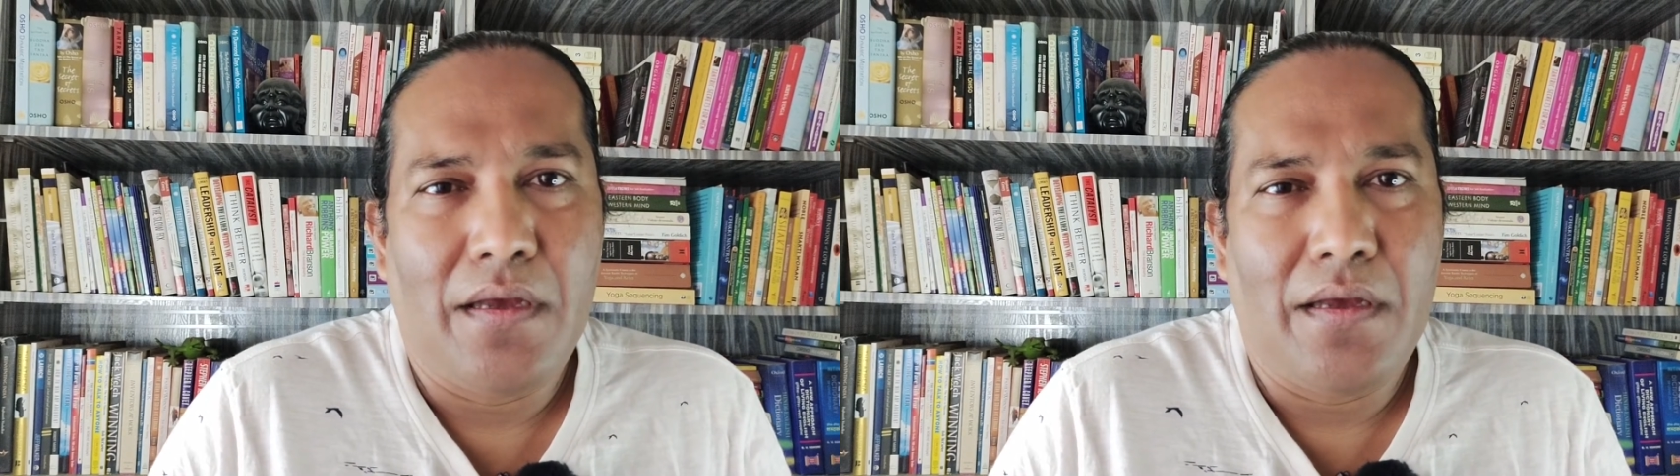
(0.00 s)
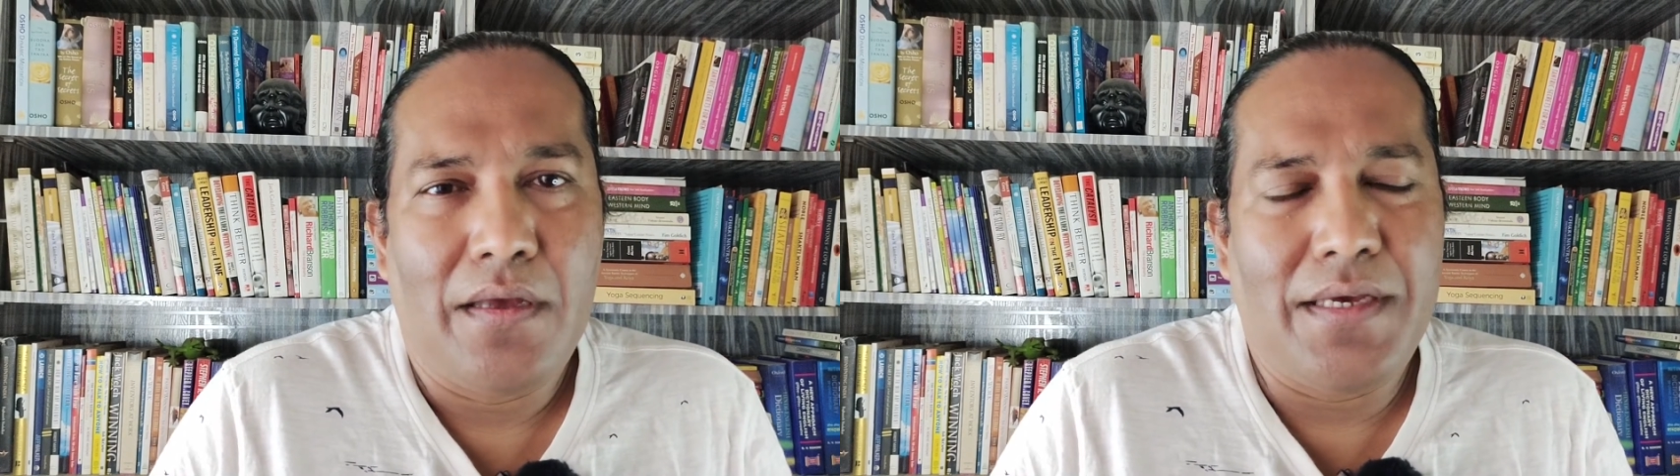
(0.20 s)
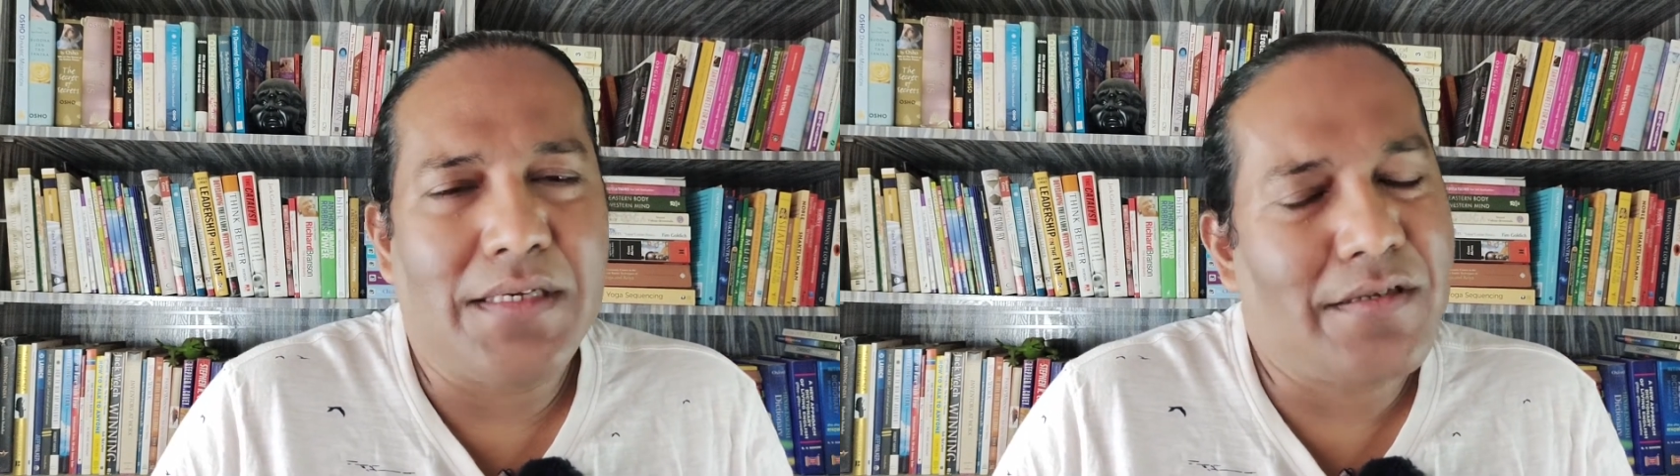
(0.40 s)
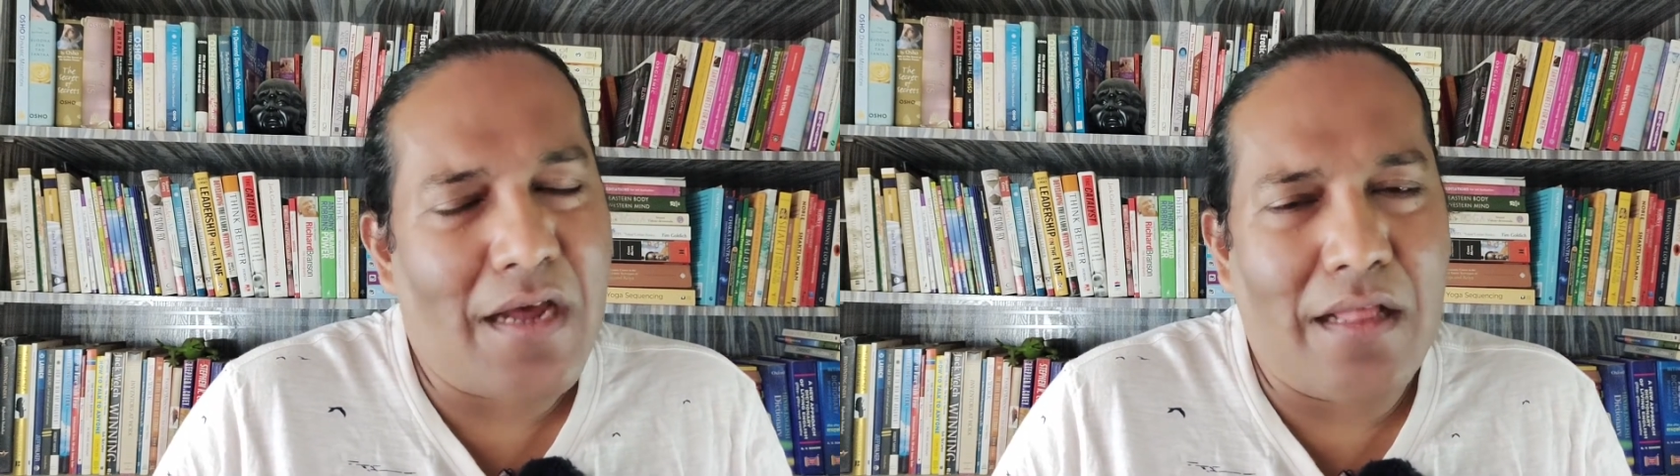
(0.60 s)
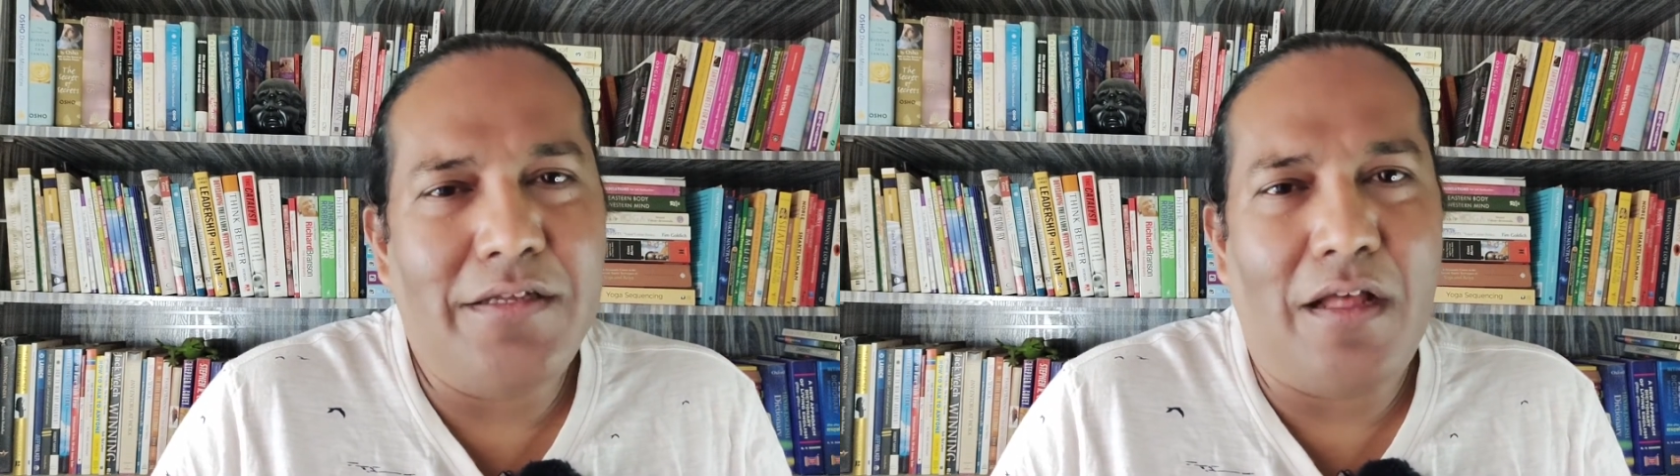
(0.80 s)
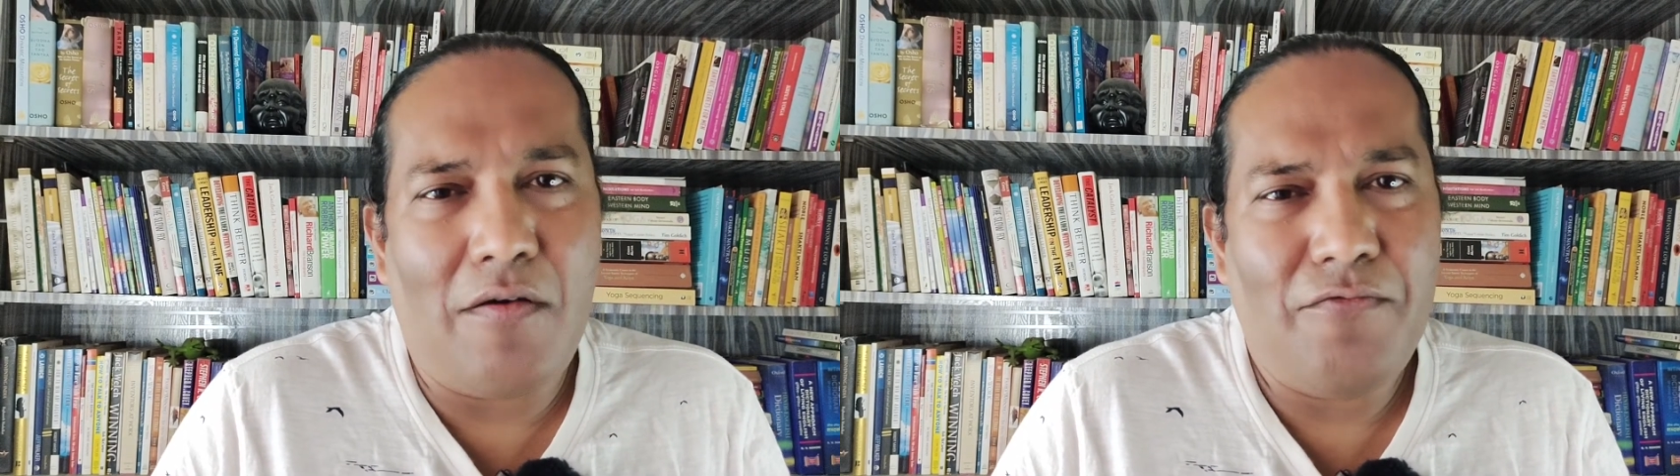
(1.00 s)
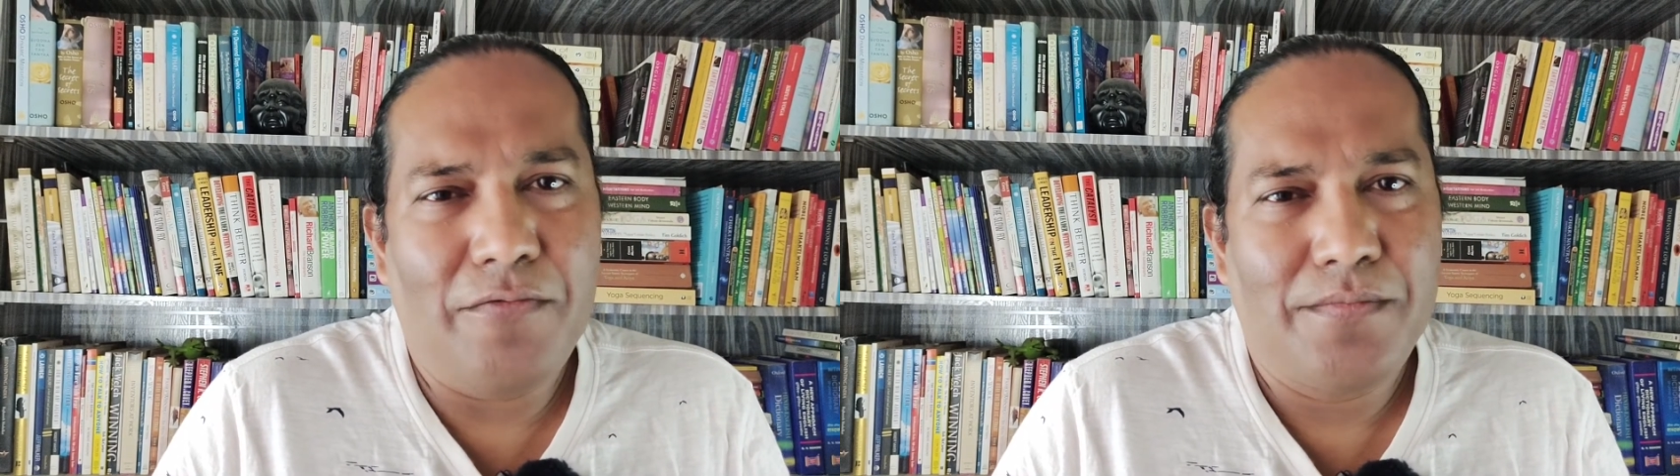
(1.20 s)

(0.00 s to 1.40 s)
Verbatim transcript: He has done enough,